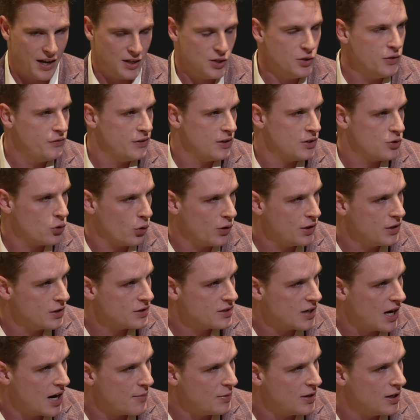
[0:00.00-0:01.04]
And you've enjoyed your
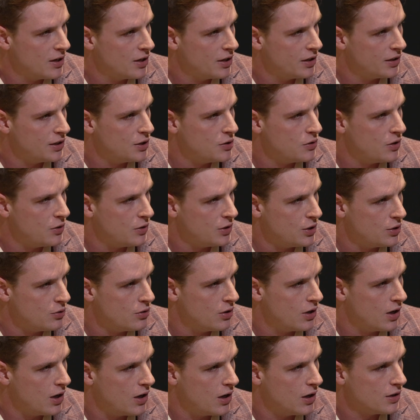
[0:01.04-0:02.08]
time here.
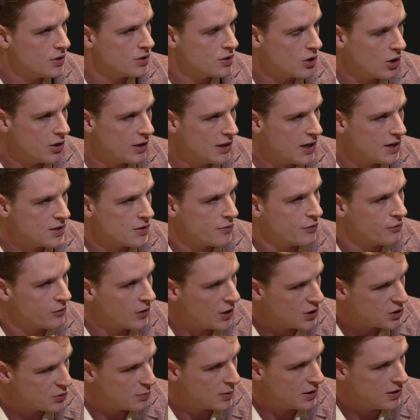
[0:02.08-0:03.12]
You started as a
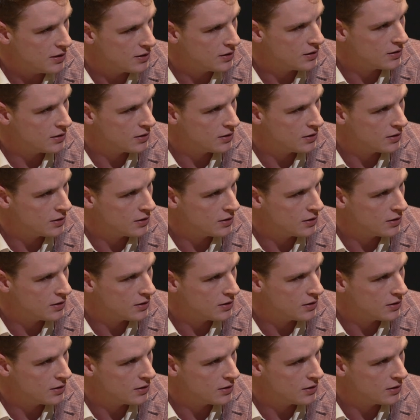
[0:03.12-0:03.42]
freshman,